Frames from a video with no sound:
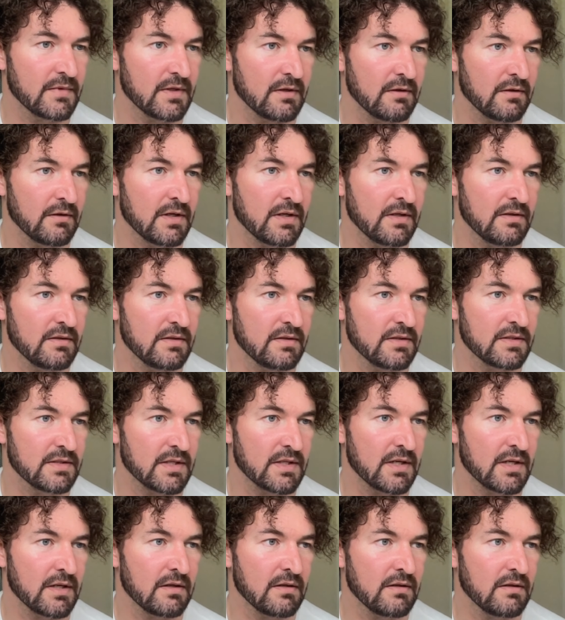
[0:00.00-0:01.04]
All right,
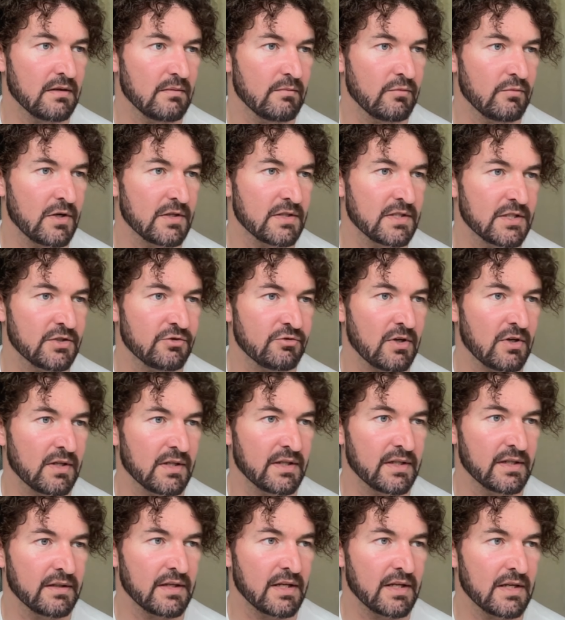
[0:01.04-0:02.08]
so price is
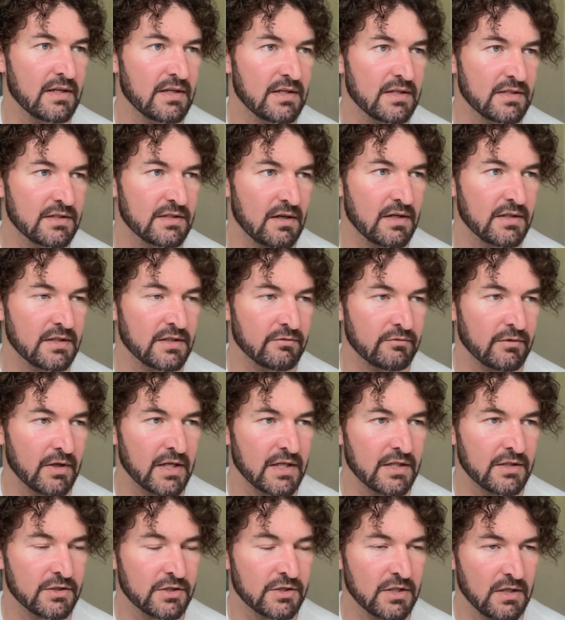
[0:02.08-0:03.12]
struggling in there, it's starting to
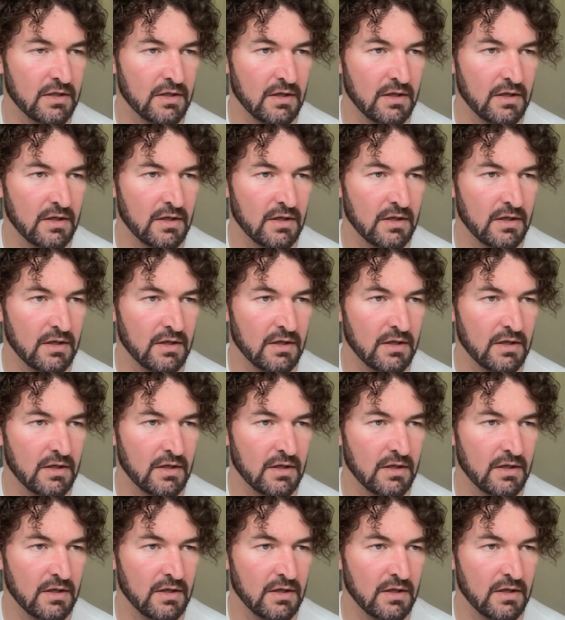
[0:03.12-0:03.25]
range.